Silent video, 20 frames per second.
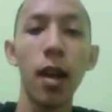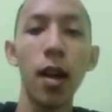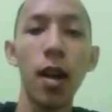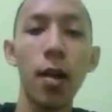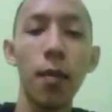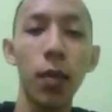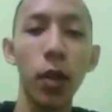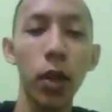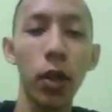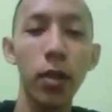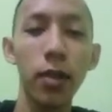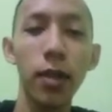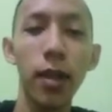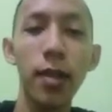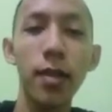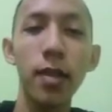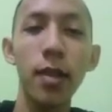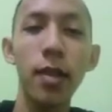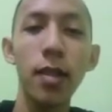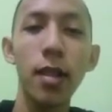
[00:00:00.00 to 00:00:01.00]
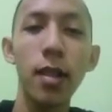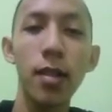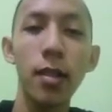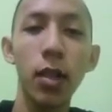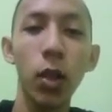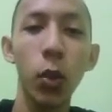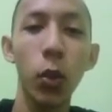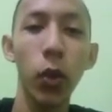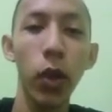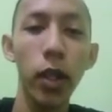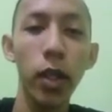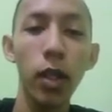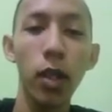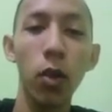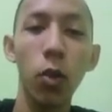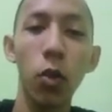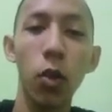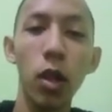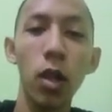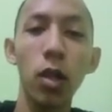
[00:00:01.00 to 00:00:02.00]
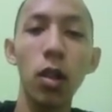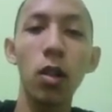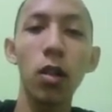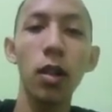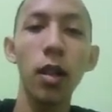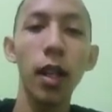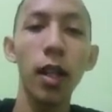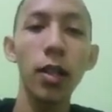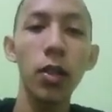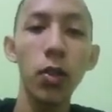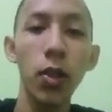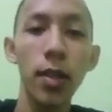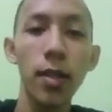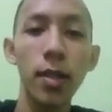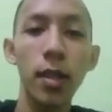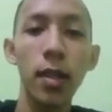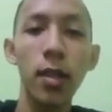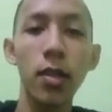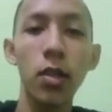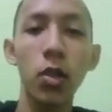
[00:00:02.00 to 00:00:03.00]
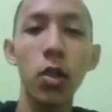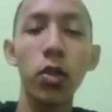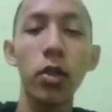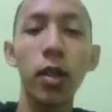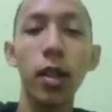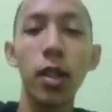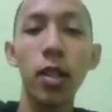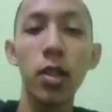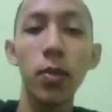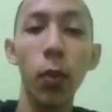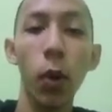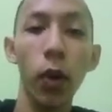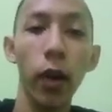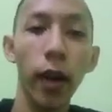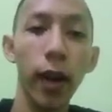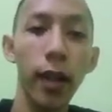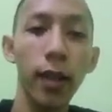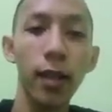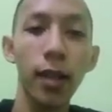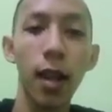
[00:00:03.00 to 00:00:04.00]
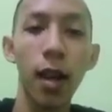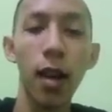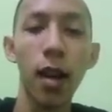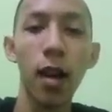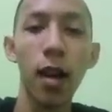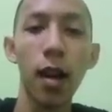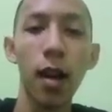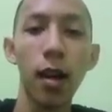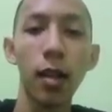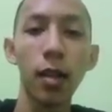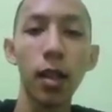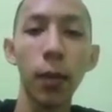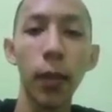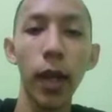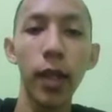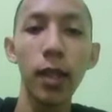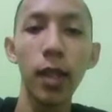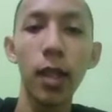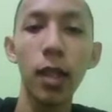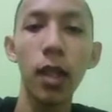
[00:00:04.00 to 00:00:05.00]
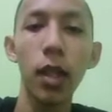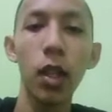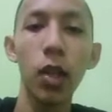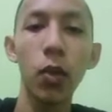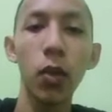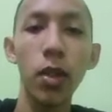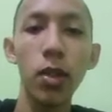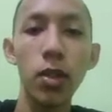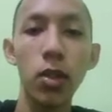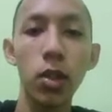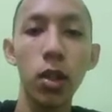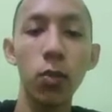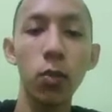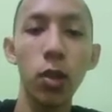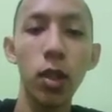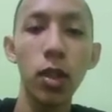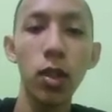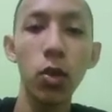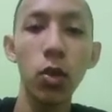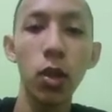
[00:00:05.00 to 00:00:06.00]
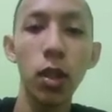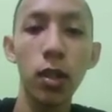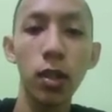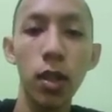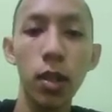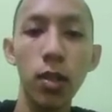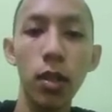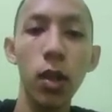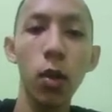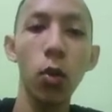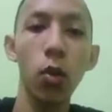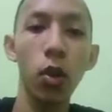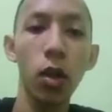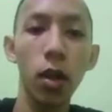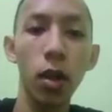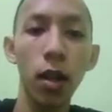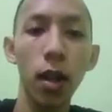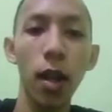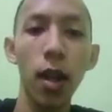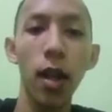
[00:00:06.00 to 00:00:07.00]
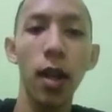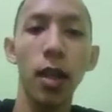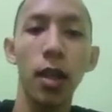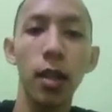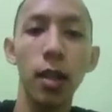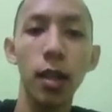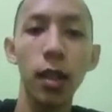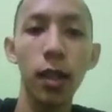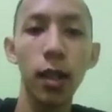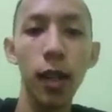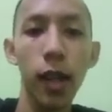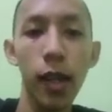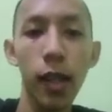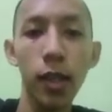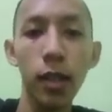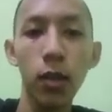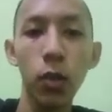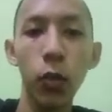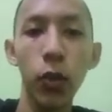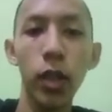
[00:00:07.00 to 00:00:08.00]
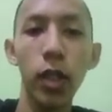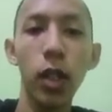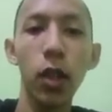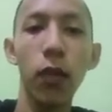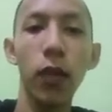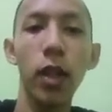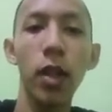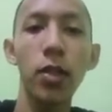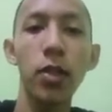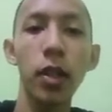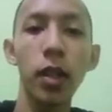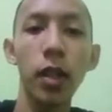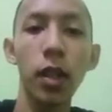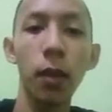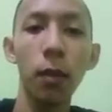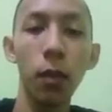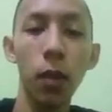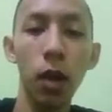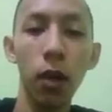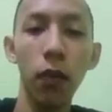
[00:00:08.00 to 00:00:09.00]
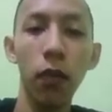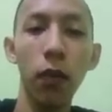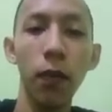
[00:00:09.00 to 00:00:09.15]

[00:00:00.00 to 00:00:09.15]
Pronunciation is the way a word or language is usually spoken, the manner in which someone utters a word, in line with definition above.